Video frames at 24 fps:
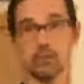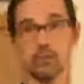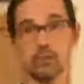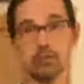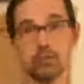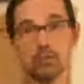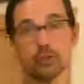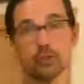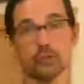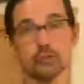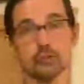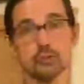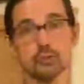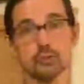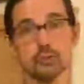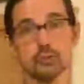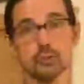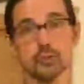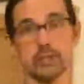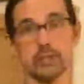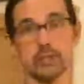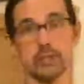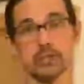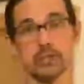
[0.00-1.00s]
shoulder
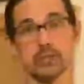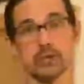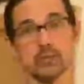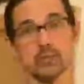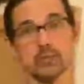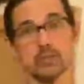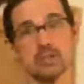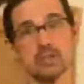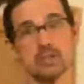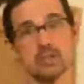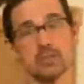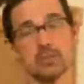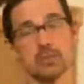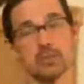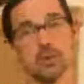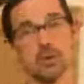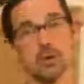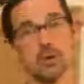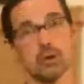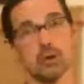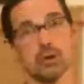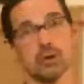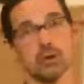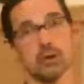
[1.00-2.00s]
joint, it's almost like the
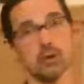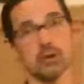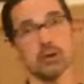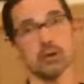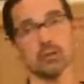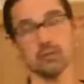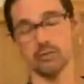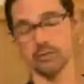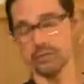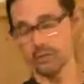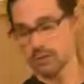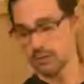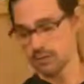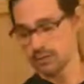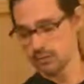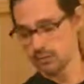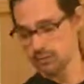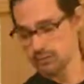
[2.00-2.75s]
ball of the